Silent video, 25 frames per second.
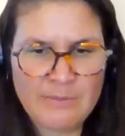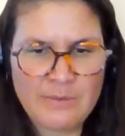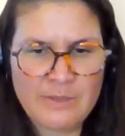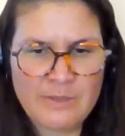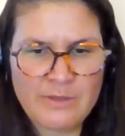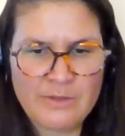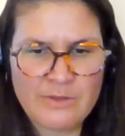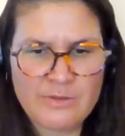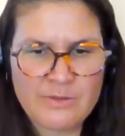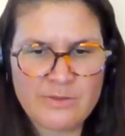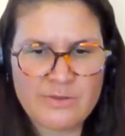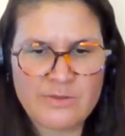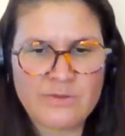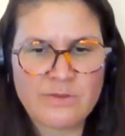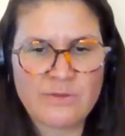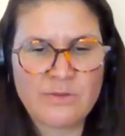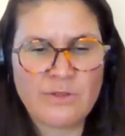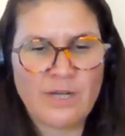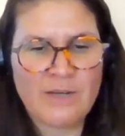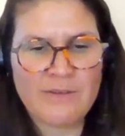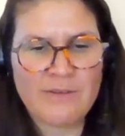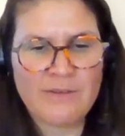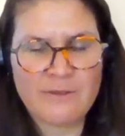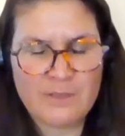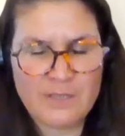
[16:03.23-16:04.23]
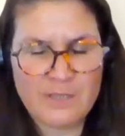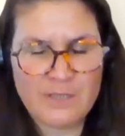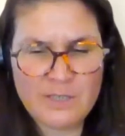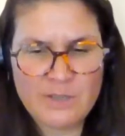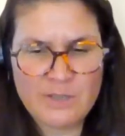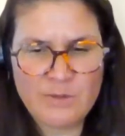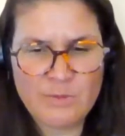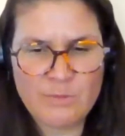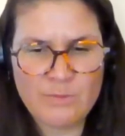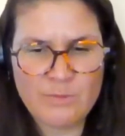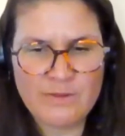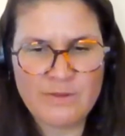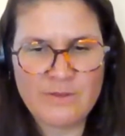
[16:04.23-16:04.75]
because you have an
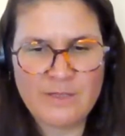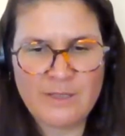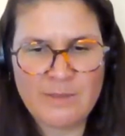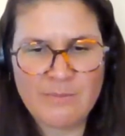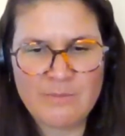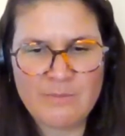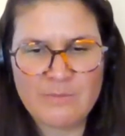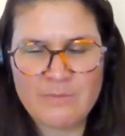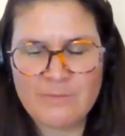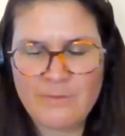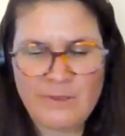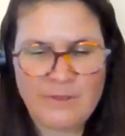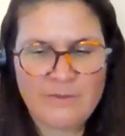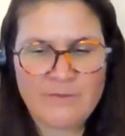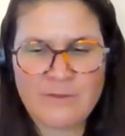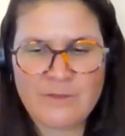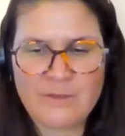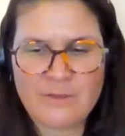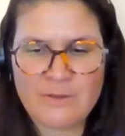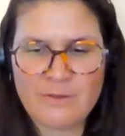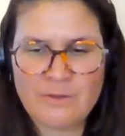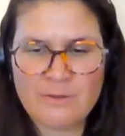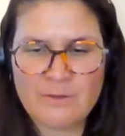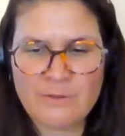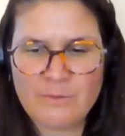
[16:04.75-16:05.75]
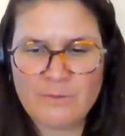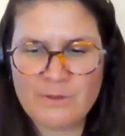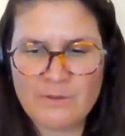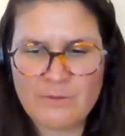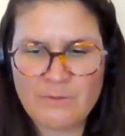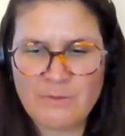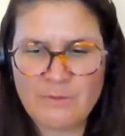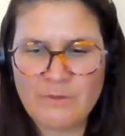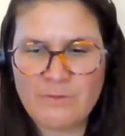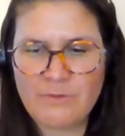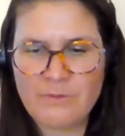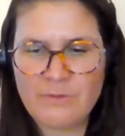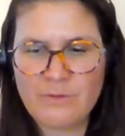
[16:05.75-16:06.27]
issue with them, even uh, with,
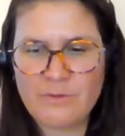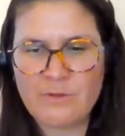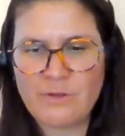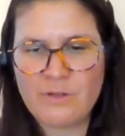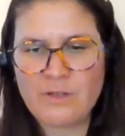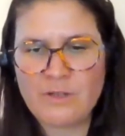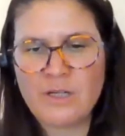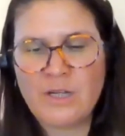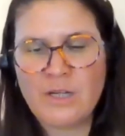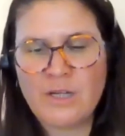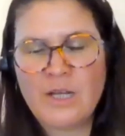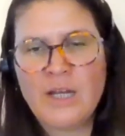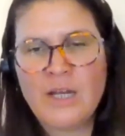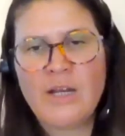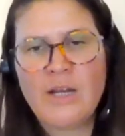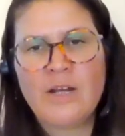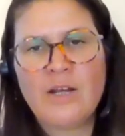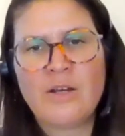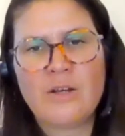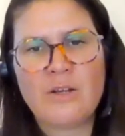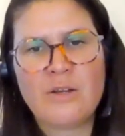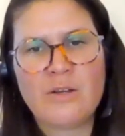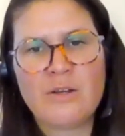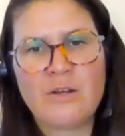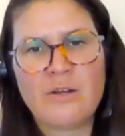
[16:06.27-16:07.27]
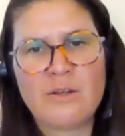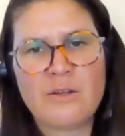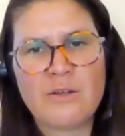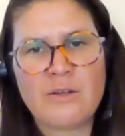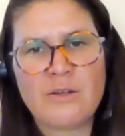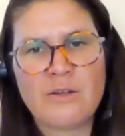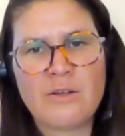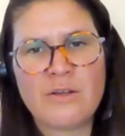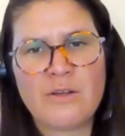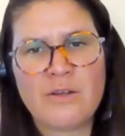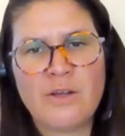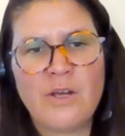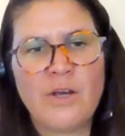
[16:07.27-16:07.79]
with your
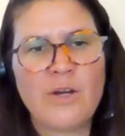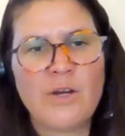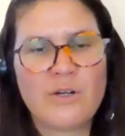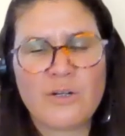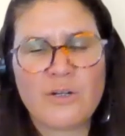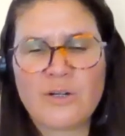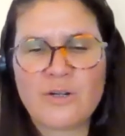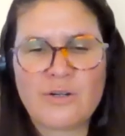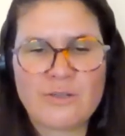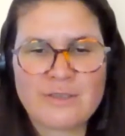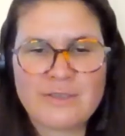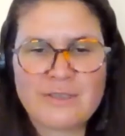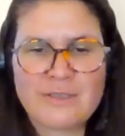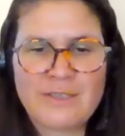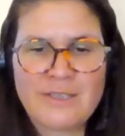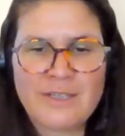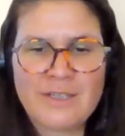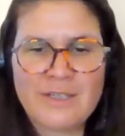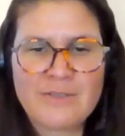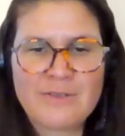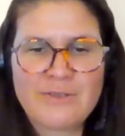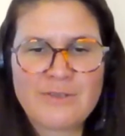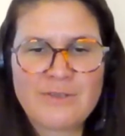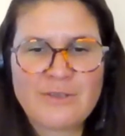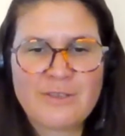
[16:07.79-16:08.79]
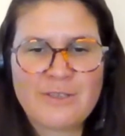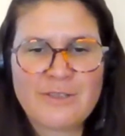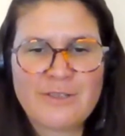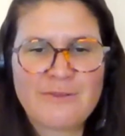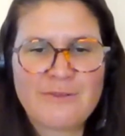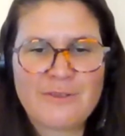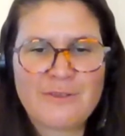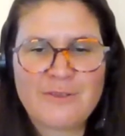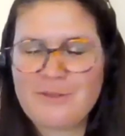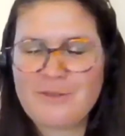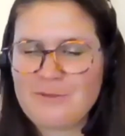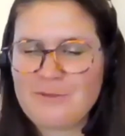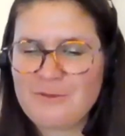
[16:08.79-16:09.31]
uh, a coordinator,
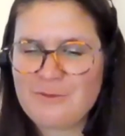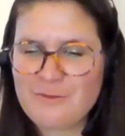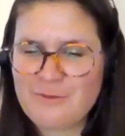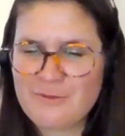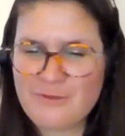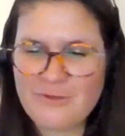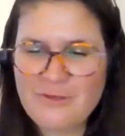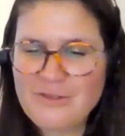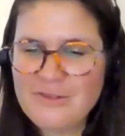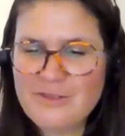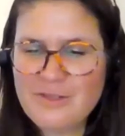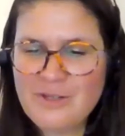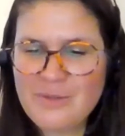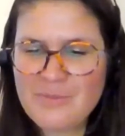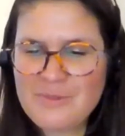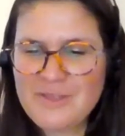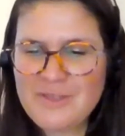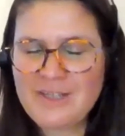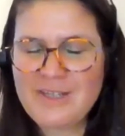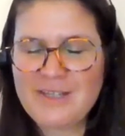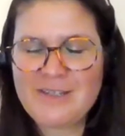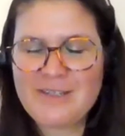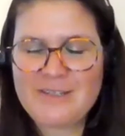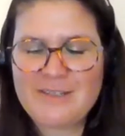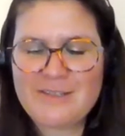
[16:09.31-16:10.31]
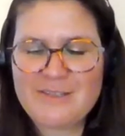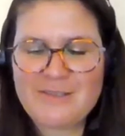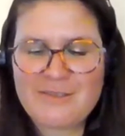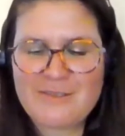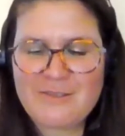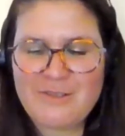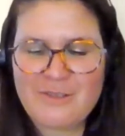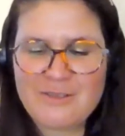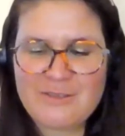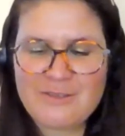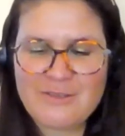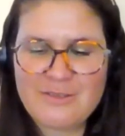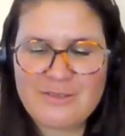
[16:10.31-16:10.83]
even if something is
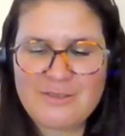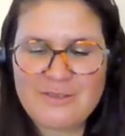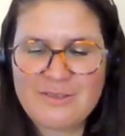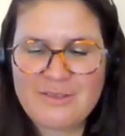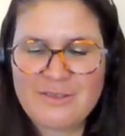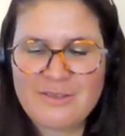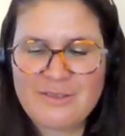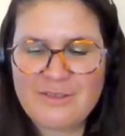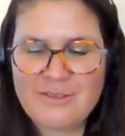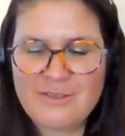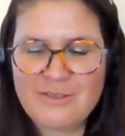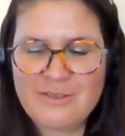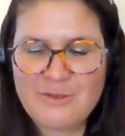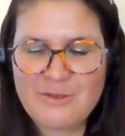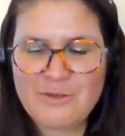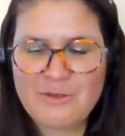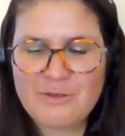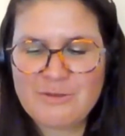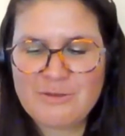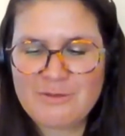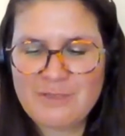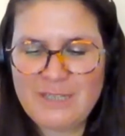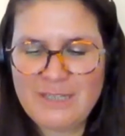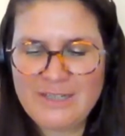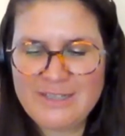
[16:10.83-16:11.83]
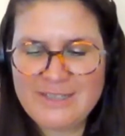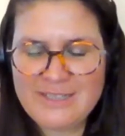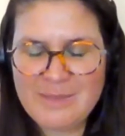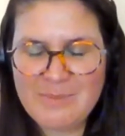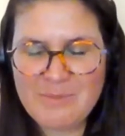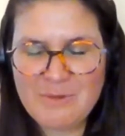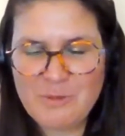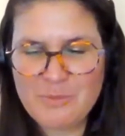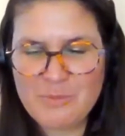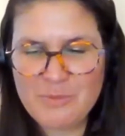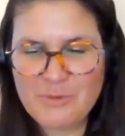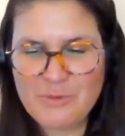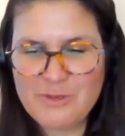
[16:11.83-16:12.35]
not uh, you don't accept
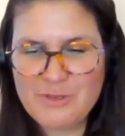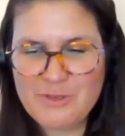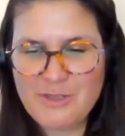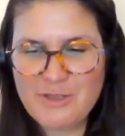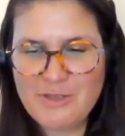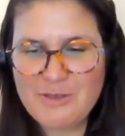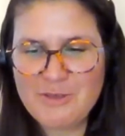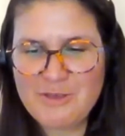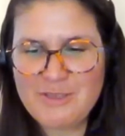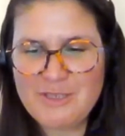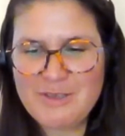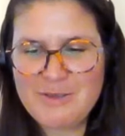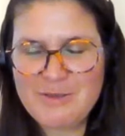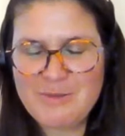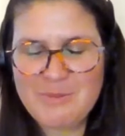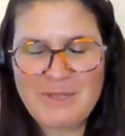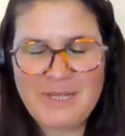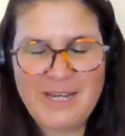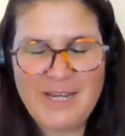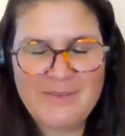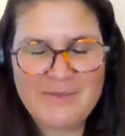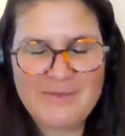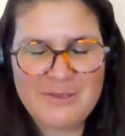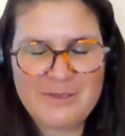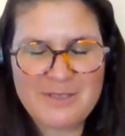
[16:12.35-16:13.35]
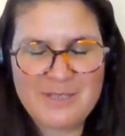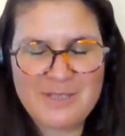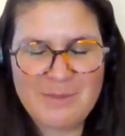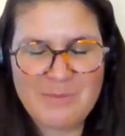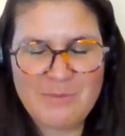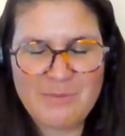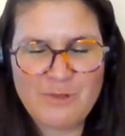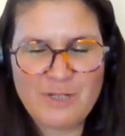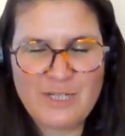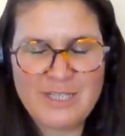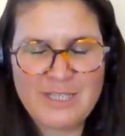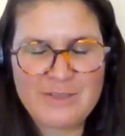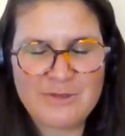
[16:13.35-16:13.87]
the person you need to behave the
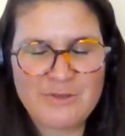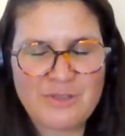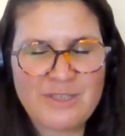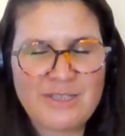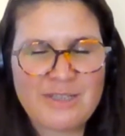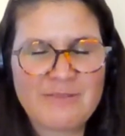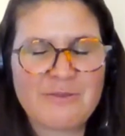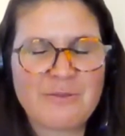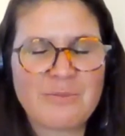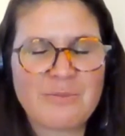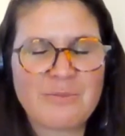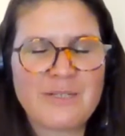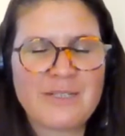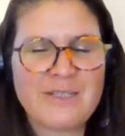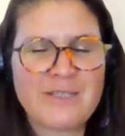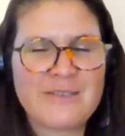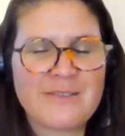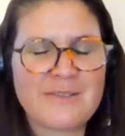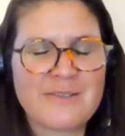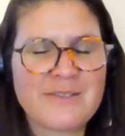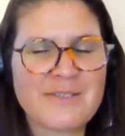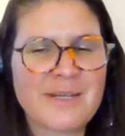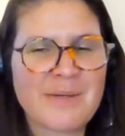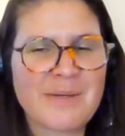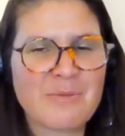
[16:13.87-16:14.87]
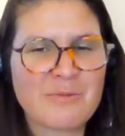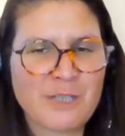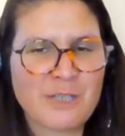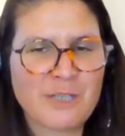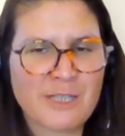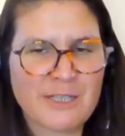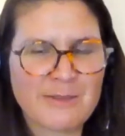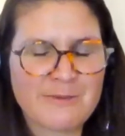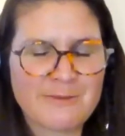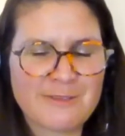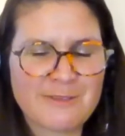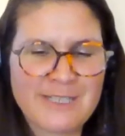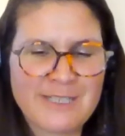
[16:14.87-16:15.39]
same way and treat everybody the same
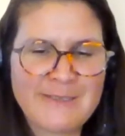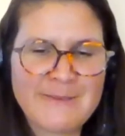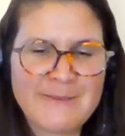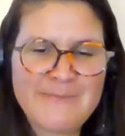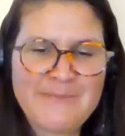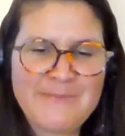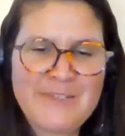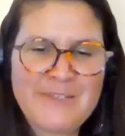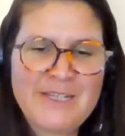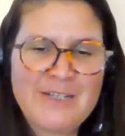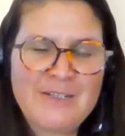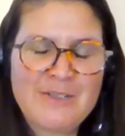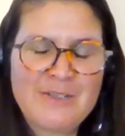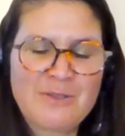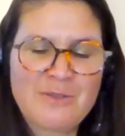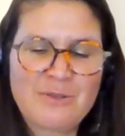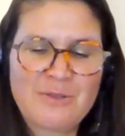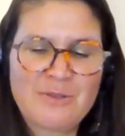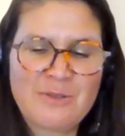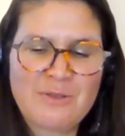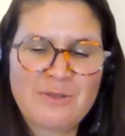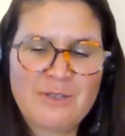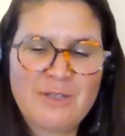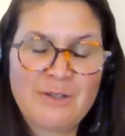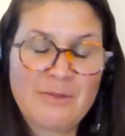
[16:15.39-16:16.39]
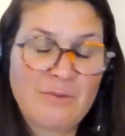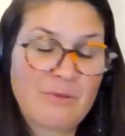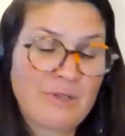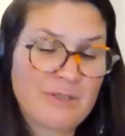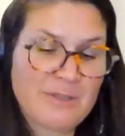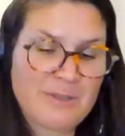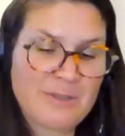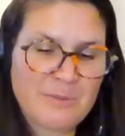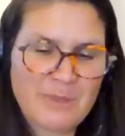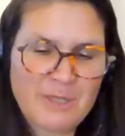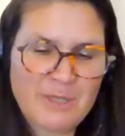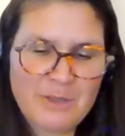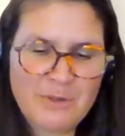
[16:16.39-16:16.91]
way right so i
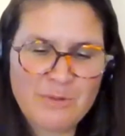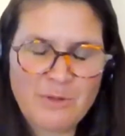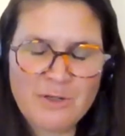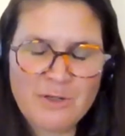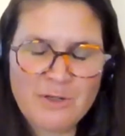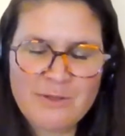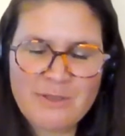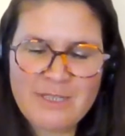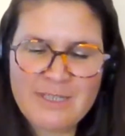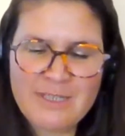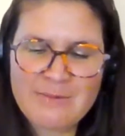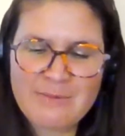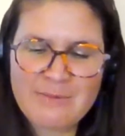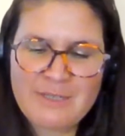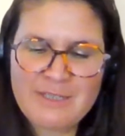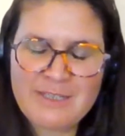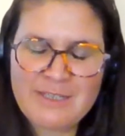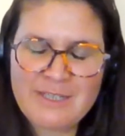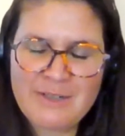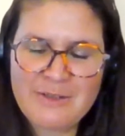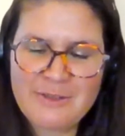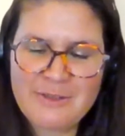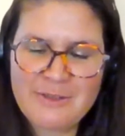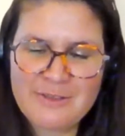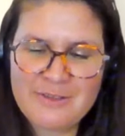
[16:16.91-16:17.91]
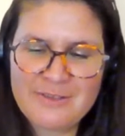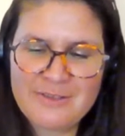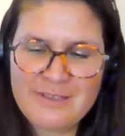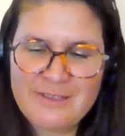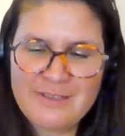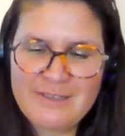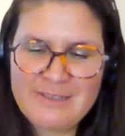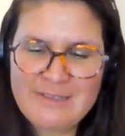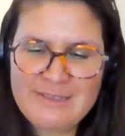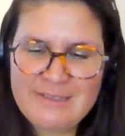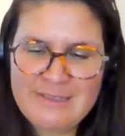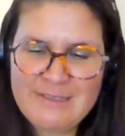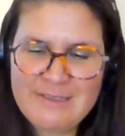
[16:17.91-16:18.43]
was a bit worried when i heard
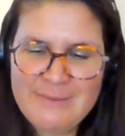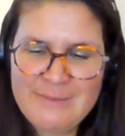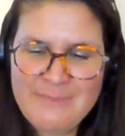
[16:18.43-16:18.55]
this